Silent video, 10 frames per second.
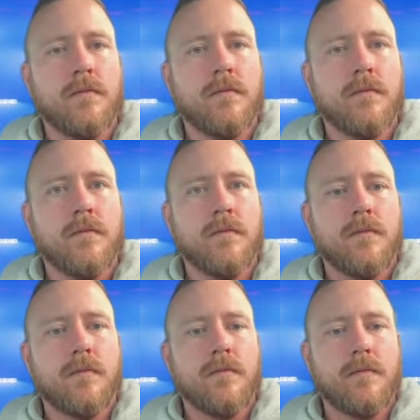
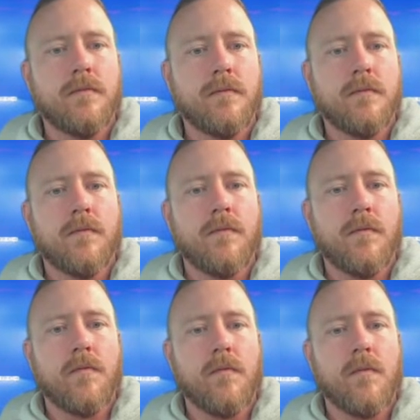
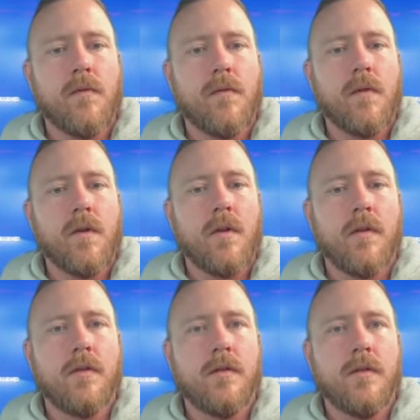
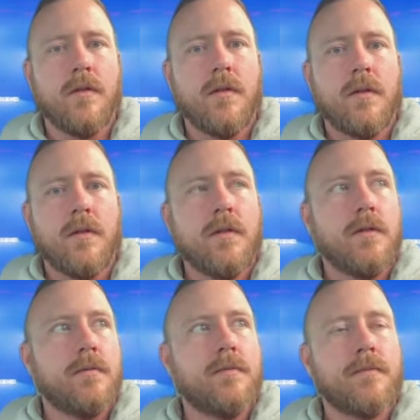
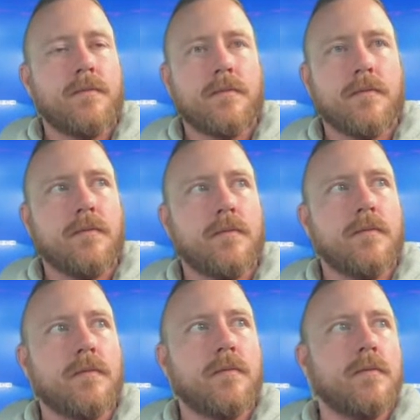
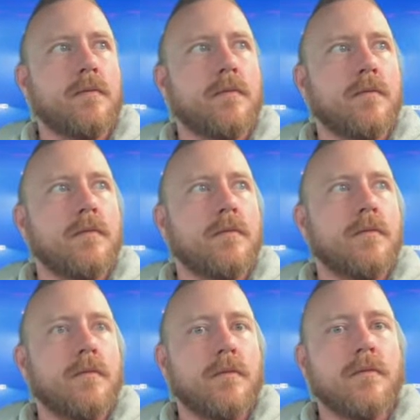
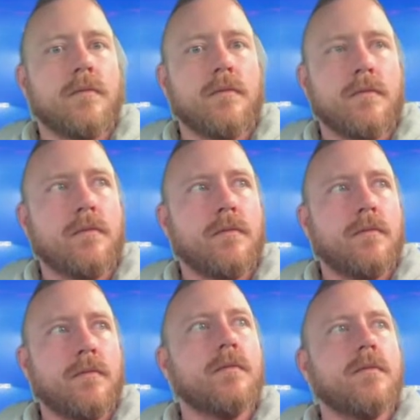
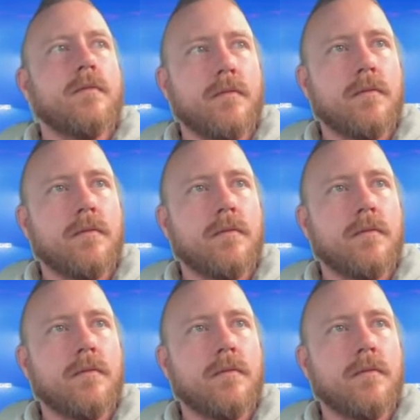(not speaking)